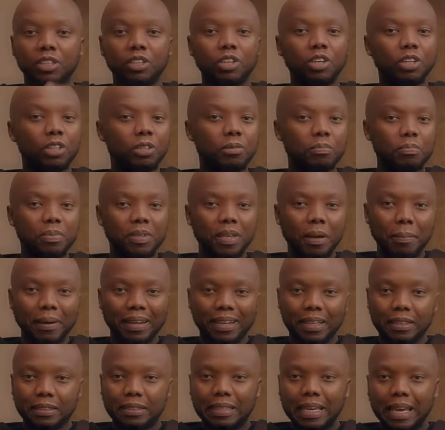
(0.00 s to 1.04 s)
there couldn't be a
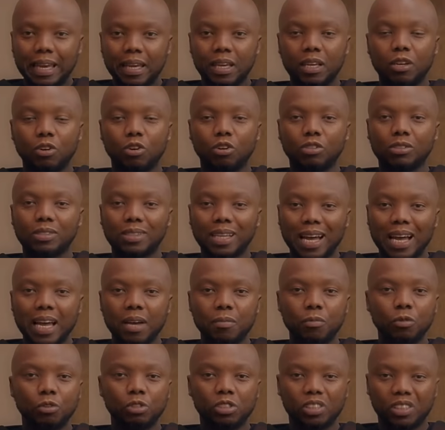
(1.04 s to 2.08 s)
better day or
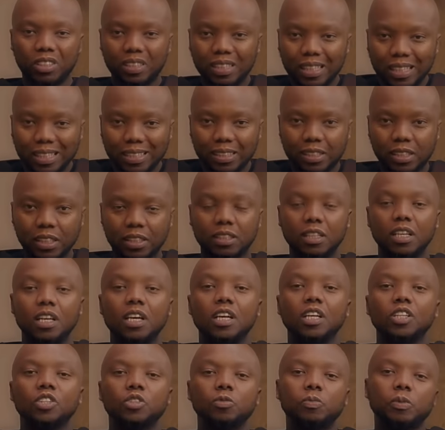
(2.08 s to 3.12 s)
time or season
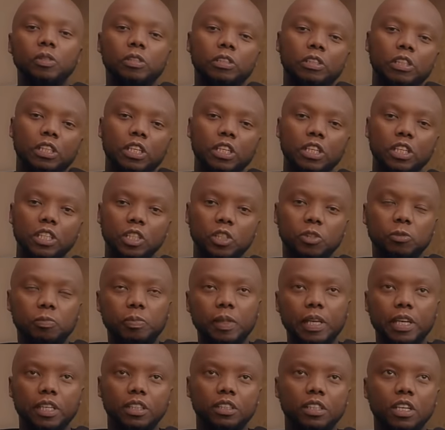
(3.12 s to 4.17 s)
to be sitting in this
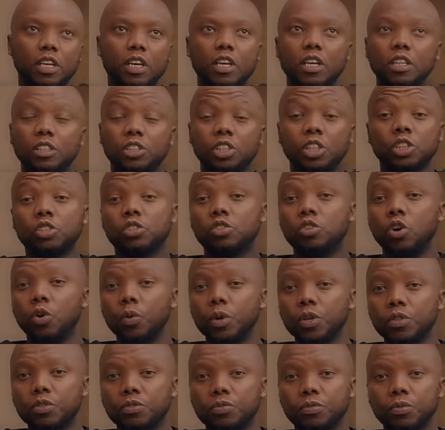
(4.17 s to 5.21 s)
place, just
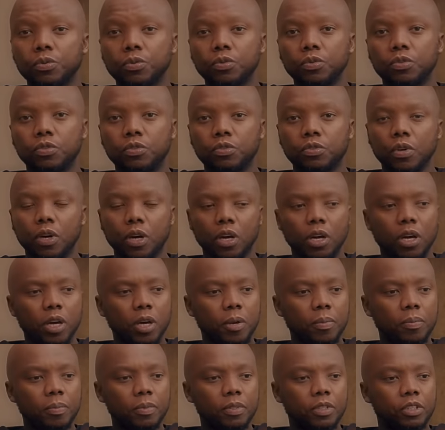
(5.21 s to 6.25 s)
going through
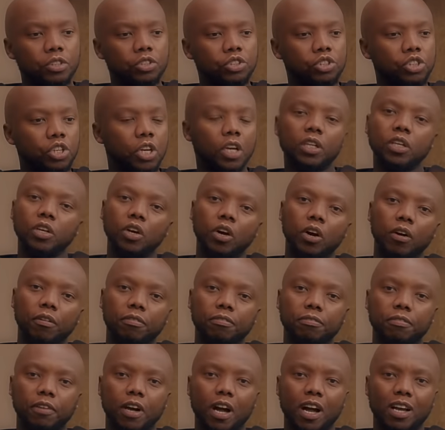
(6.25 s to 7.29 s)
um, the journey
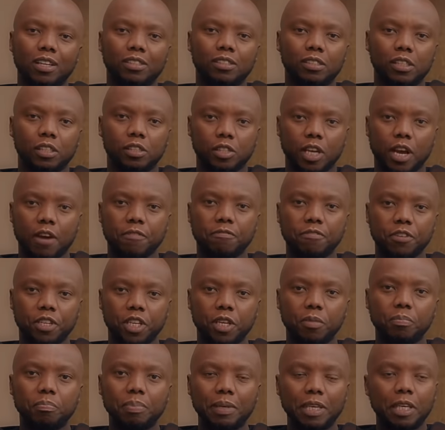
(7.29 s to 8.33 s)
of us as
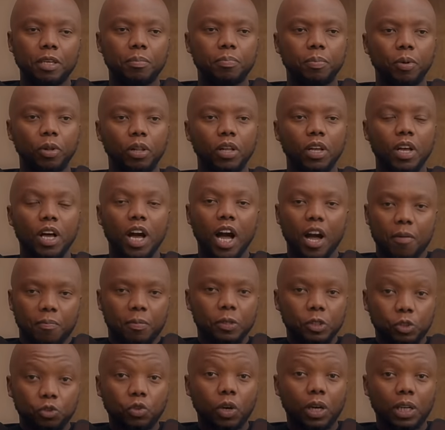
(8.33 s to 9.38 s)
African people. I've
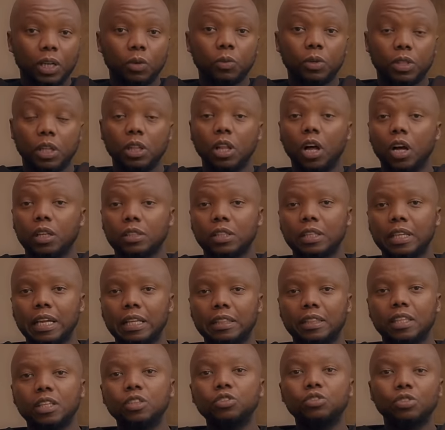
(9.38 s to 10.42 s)
been struggling with a lot. And I
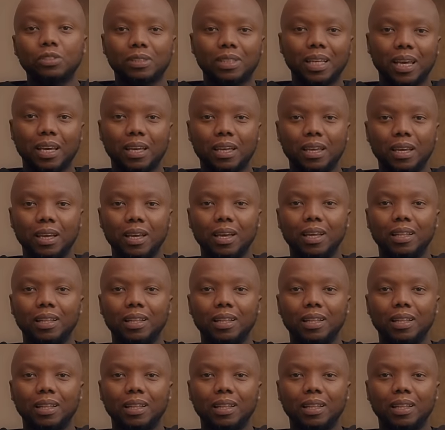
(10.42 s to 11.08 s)
think today,